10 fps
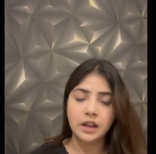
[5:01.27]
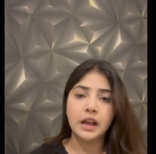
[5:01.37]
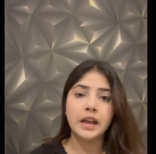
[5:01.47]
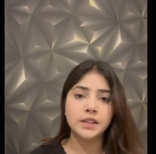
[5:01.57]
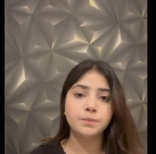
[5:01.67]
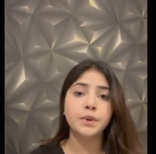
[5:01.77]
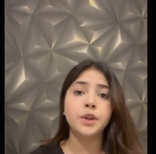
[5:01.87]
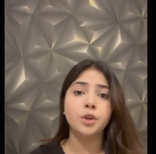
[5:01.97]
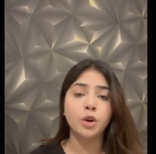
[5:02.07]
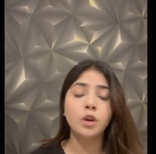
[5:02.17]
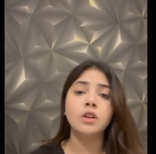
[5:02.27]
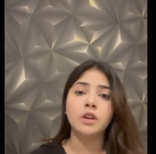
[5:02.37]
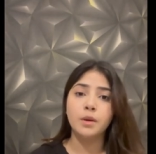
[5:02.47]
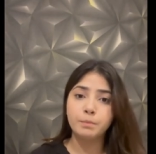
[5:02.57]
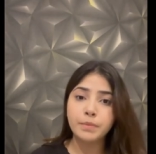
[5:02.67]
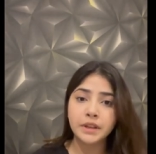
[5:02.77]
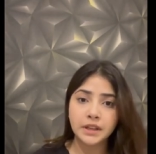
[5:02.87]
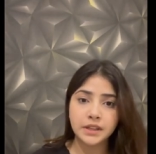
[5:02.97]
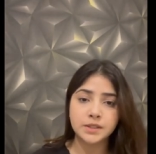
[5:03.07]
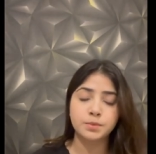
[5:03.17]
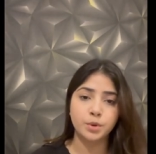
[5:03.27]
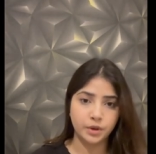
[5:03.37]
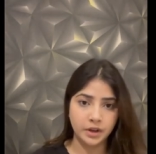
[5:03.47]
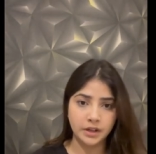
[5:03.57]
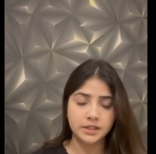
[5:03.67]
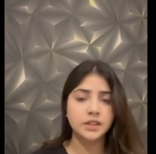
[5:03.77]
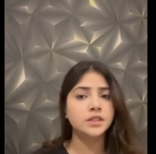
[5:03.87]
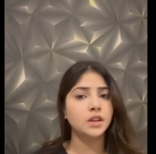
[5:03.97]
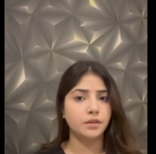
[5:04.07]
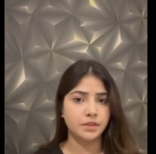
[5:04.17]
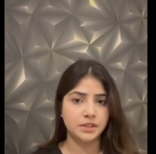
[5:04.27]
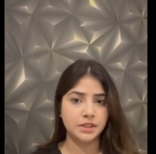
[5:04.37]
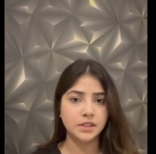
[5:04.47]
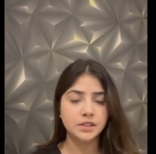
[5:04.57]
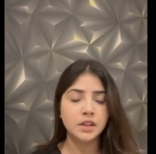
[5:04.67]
as per your company's products and services,